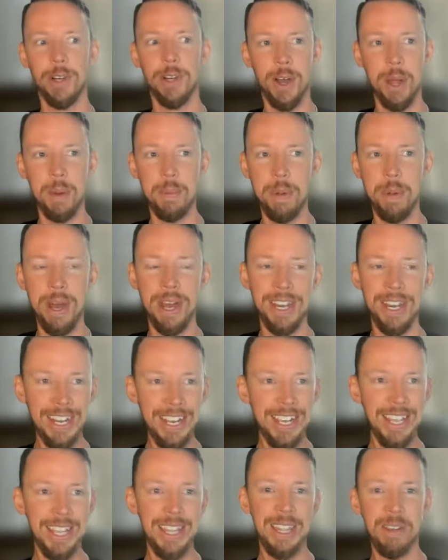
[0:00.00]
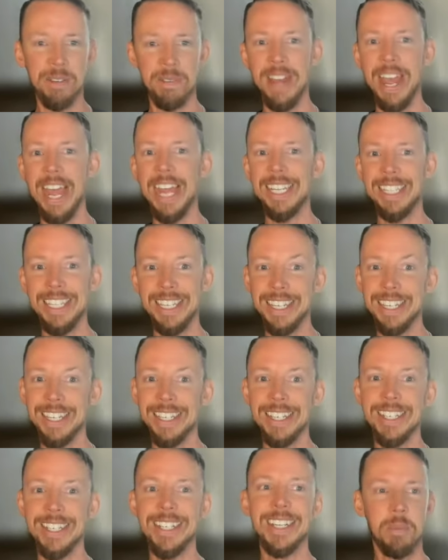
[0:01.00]
or not. But the fact
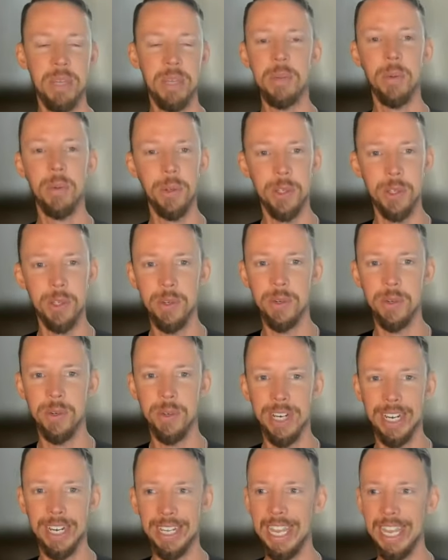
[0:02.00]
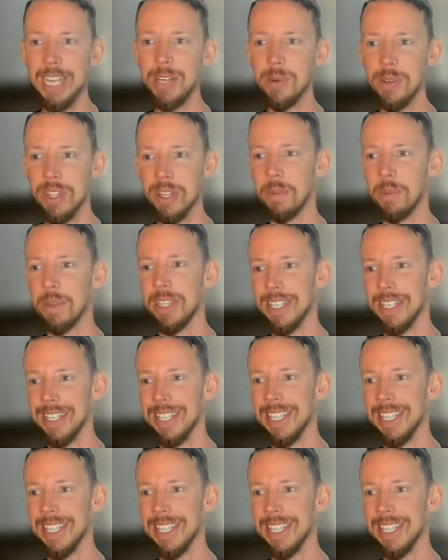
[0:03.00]
is, people do engage with them at these